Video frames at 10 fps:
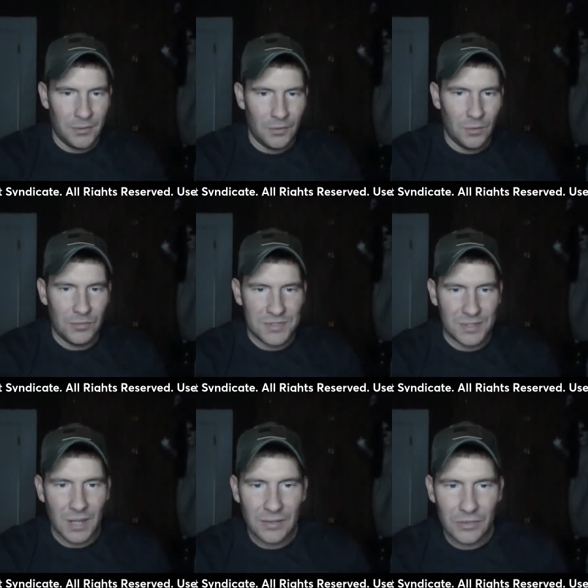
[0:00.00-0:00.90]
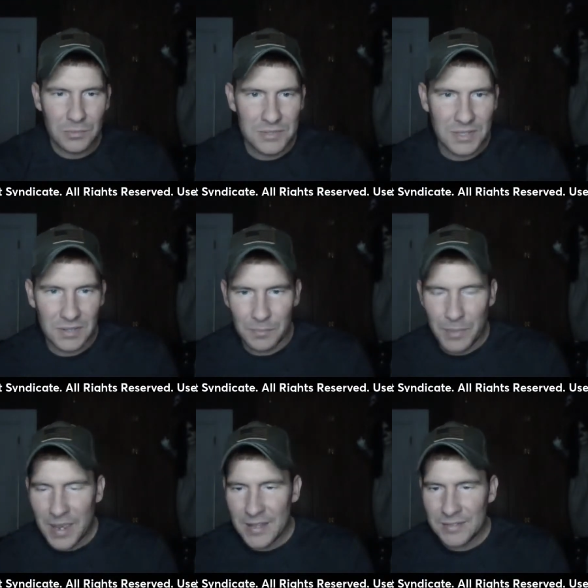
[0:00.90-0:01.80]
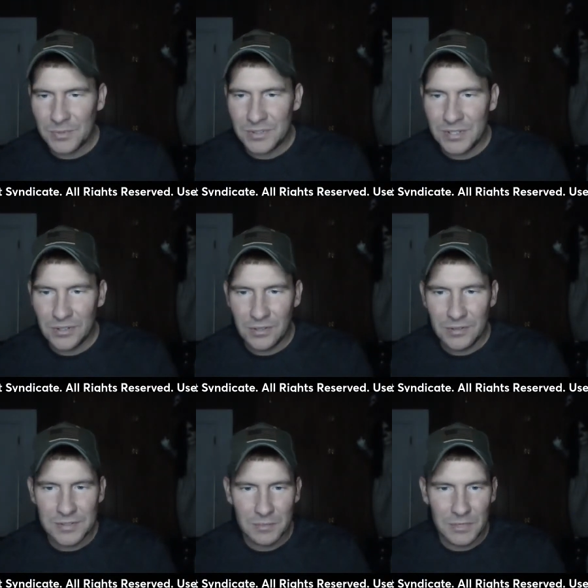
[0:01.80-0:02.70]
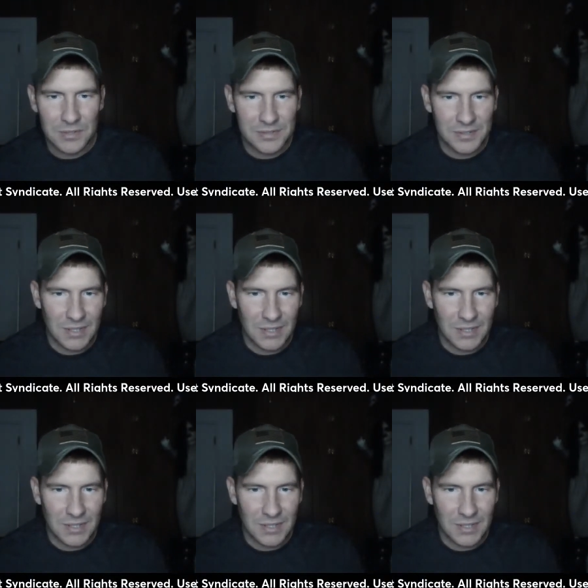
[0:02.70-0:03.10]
We've used a lot of their music in the past. We continue to use their music.